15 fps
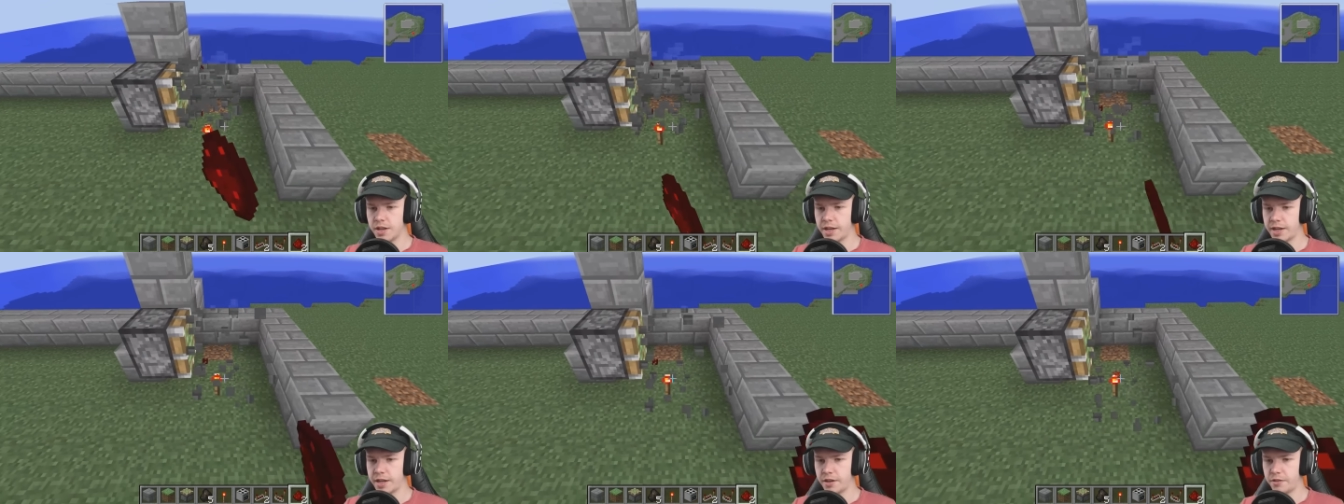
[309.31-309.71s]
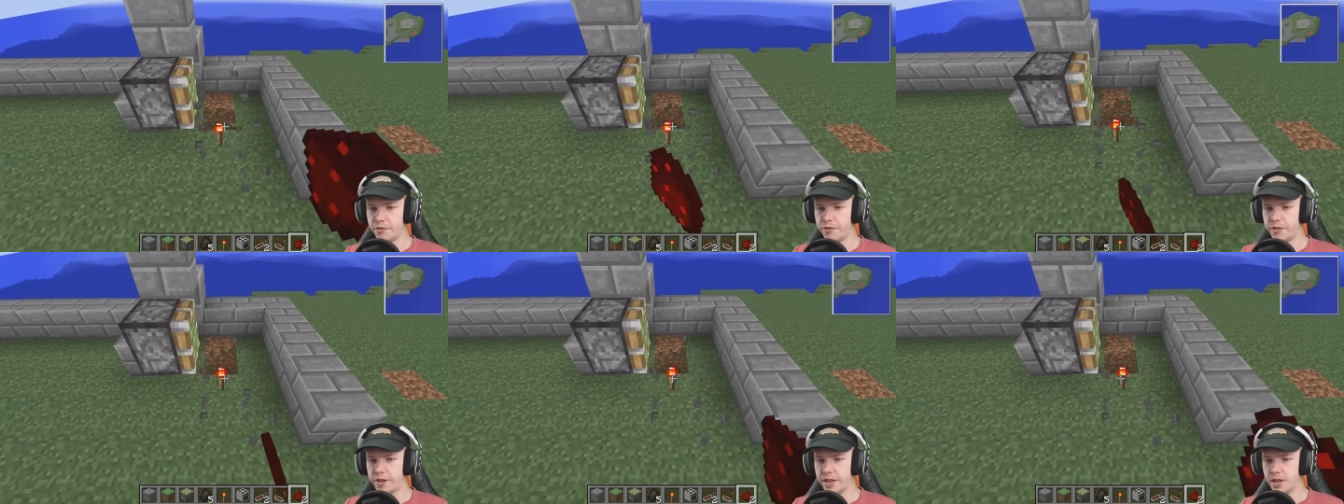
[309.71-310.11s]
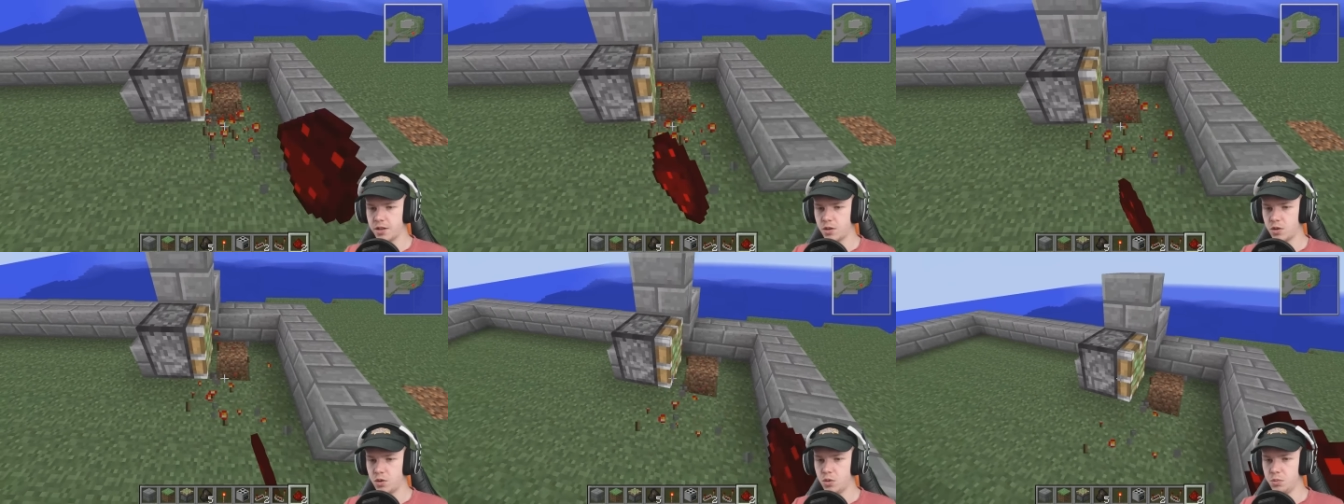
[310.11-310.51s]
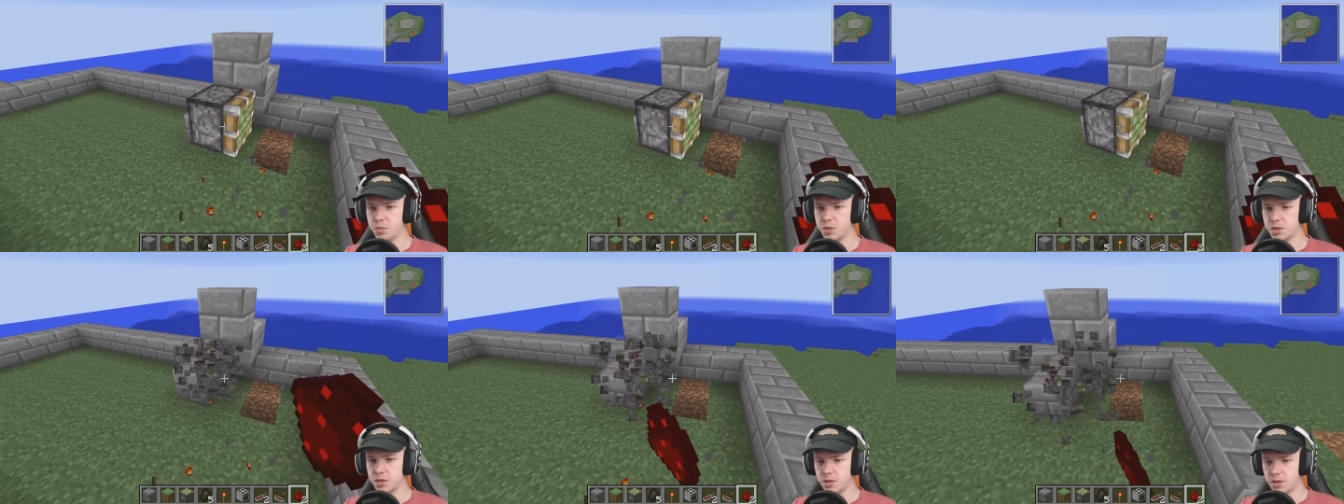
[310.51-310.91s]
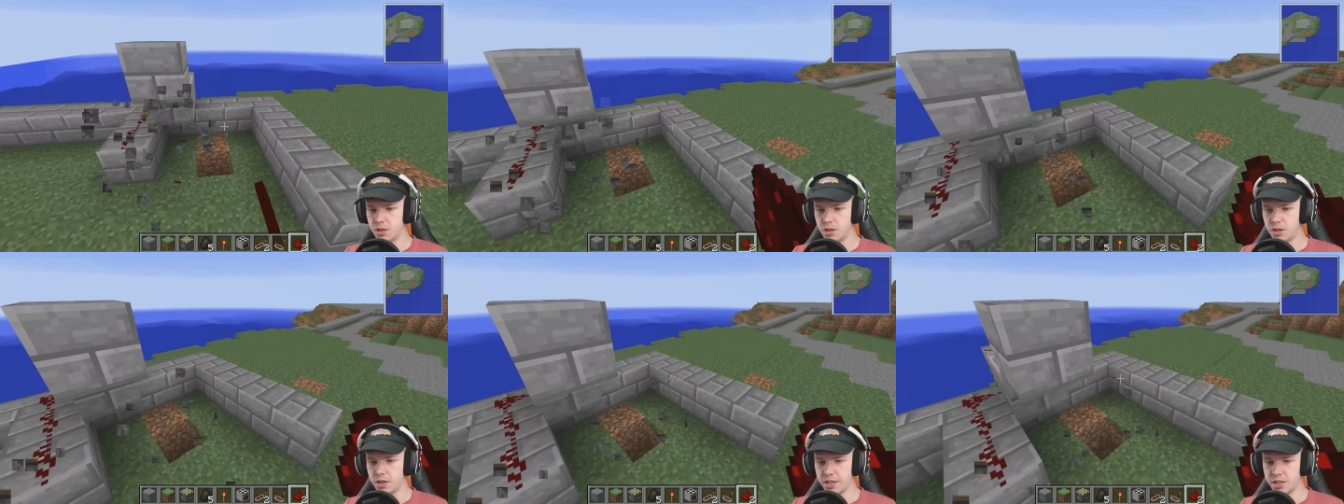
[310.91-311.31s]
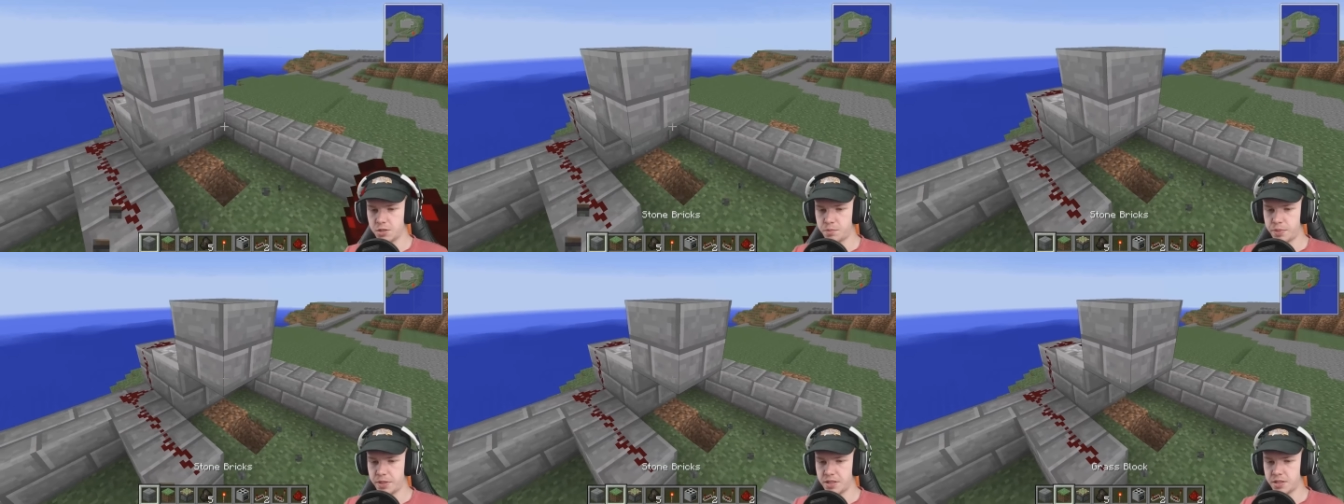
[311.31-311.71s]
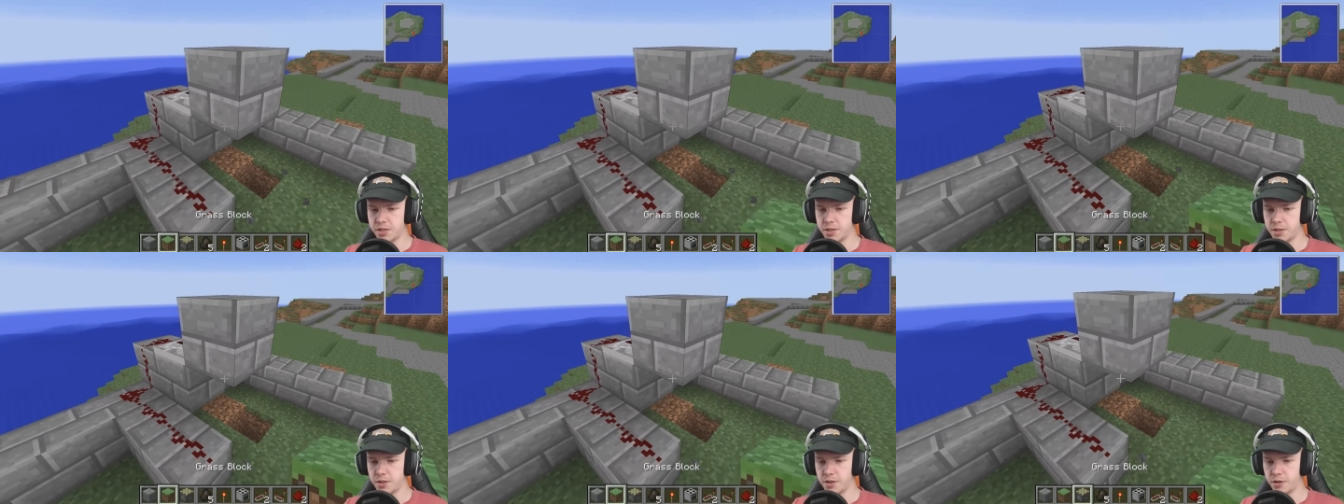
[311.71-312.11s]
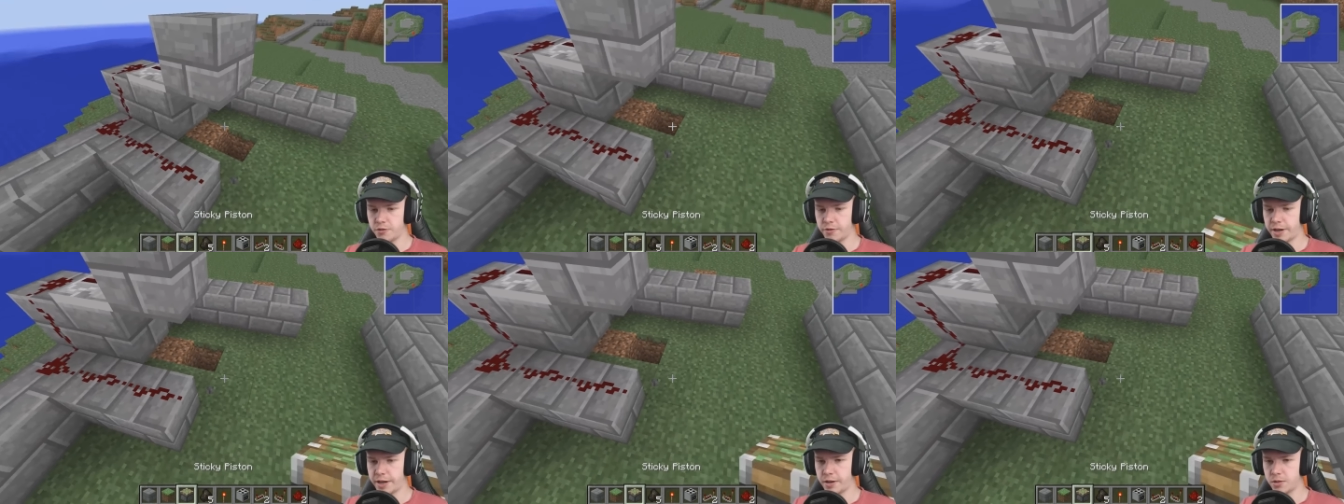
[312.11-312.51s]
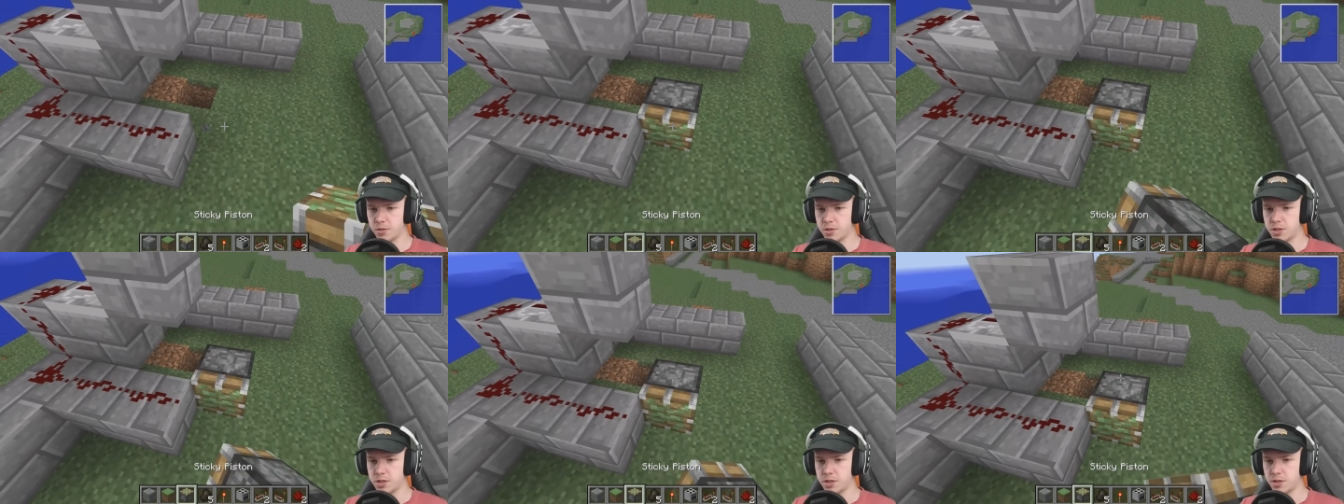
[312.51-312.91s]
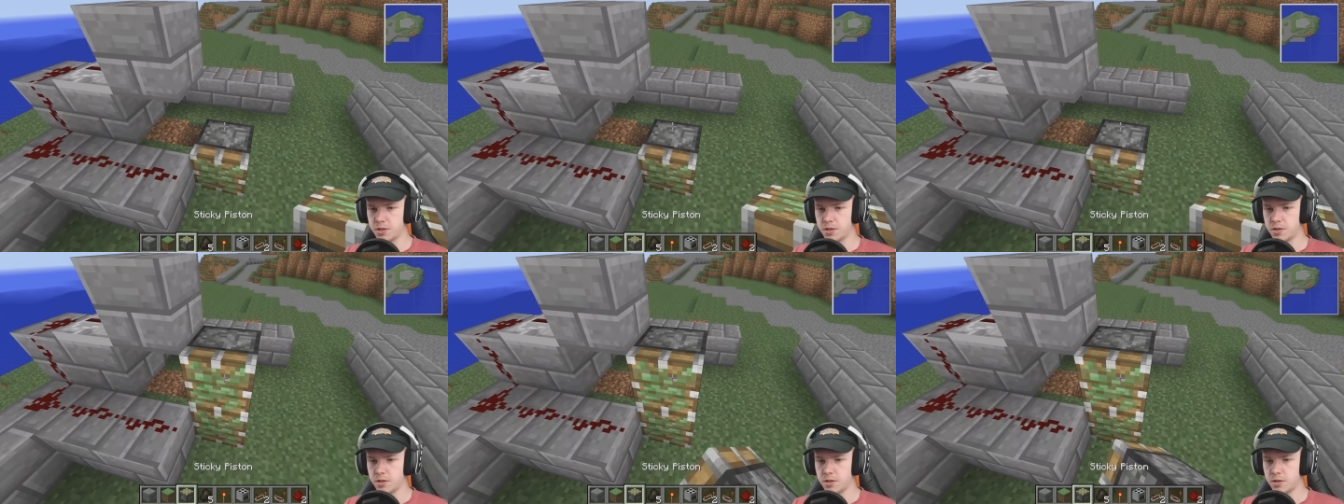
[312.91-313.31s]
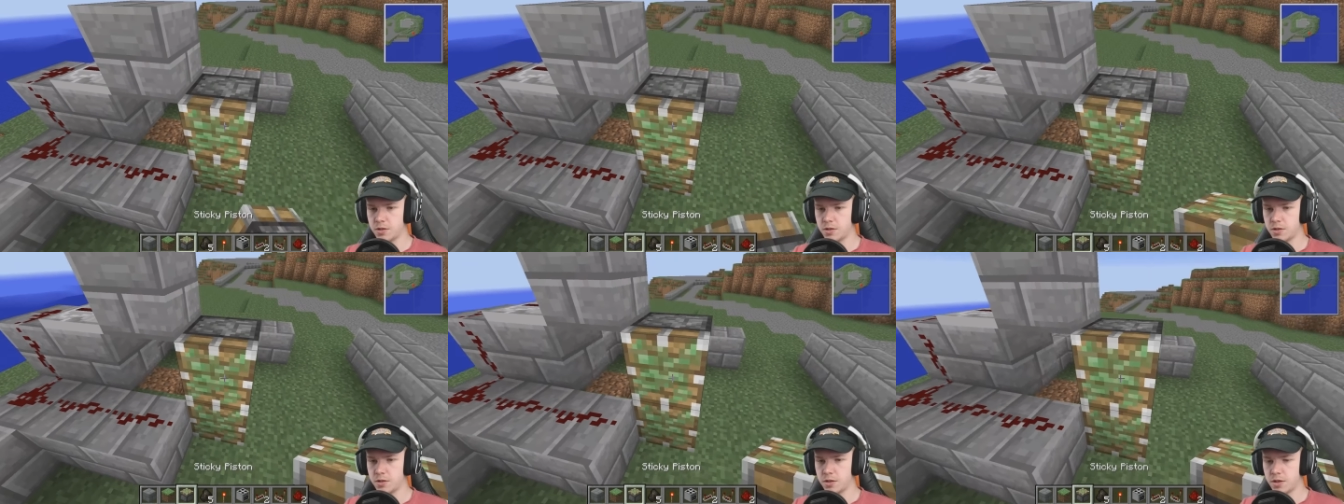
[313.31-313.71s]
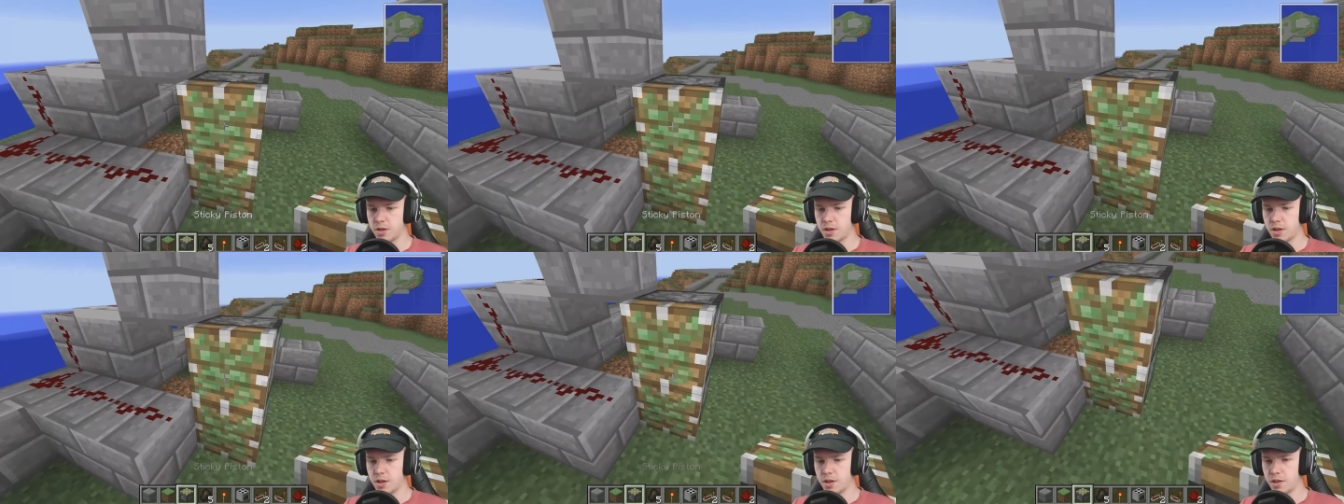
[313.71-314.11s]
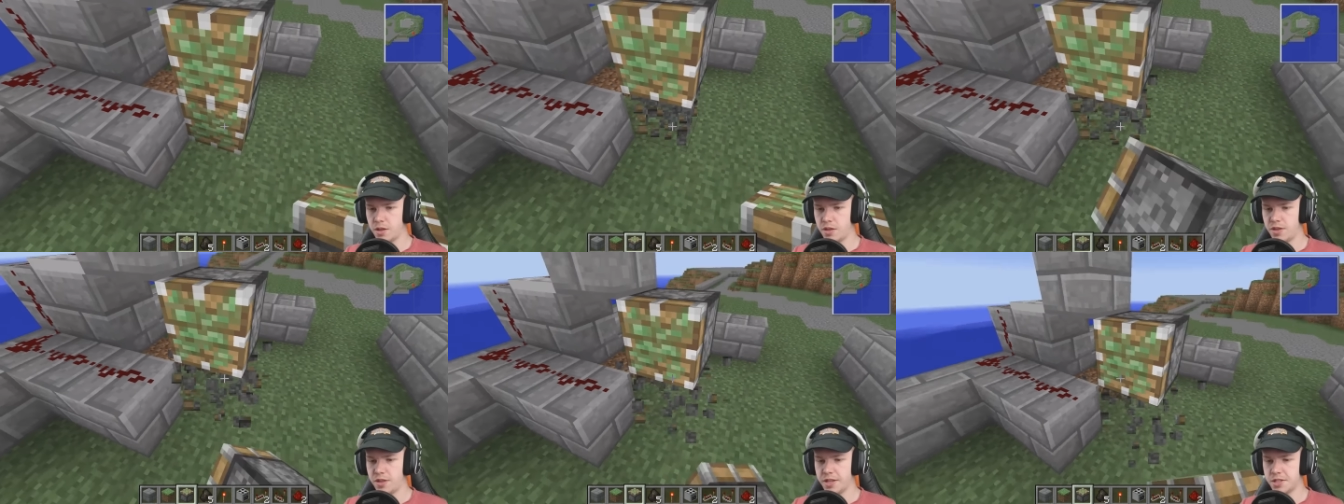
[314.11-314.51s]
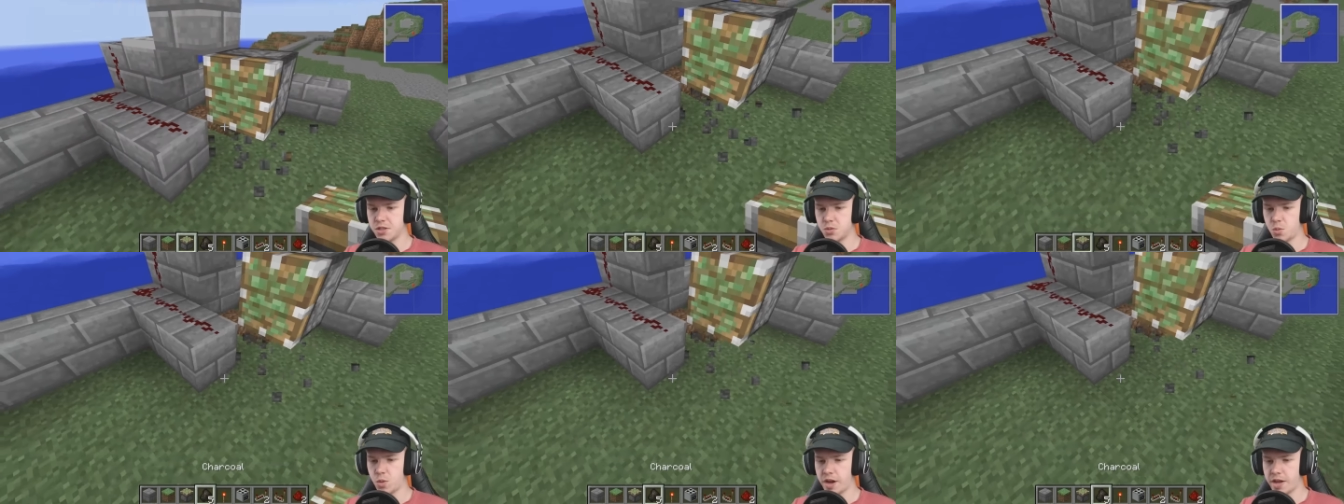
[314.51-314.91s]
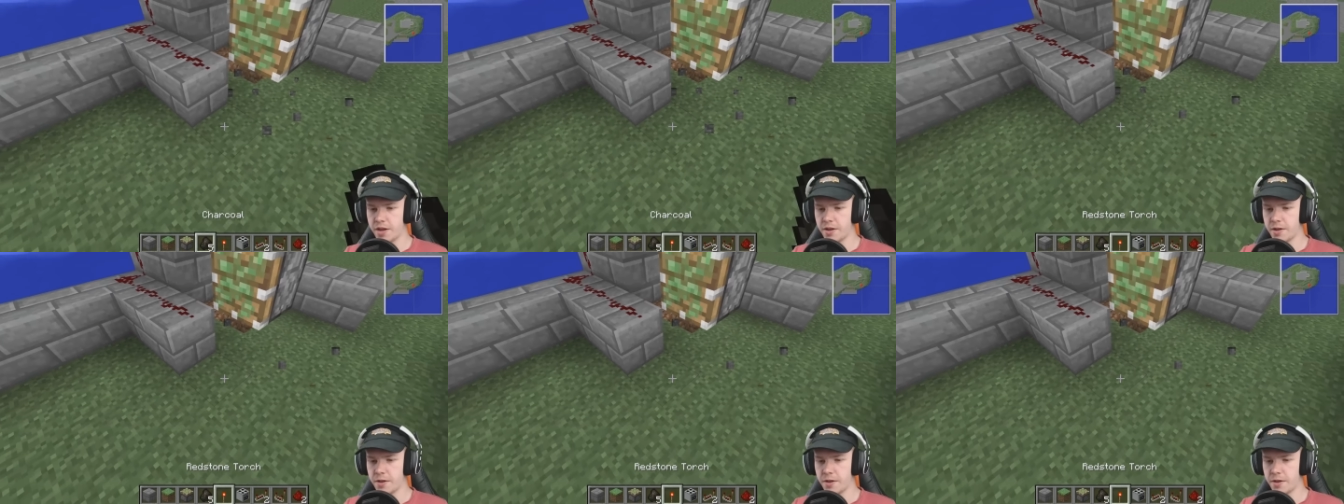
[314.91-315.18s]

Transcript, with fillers: And flick, oops, this piston around this way.